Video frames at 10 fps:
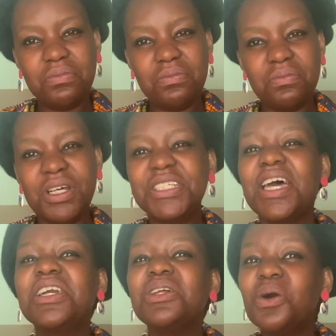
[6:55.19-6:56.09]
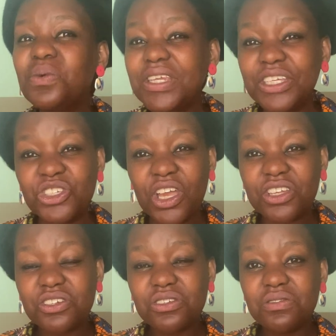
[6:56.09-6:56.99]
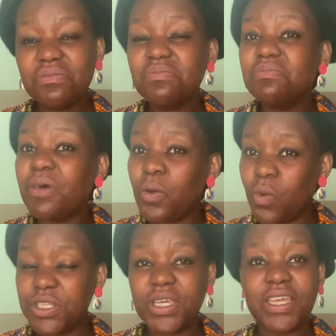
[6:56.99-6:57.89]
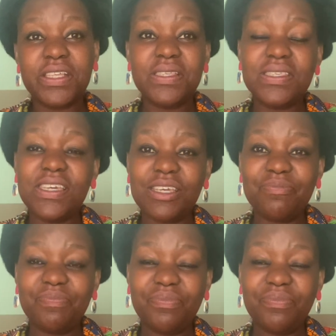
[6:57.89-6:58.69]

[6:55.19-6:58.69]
but I can only judge by what I can see.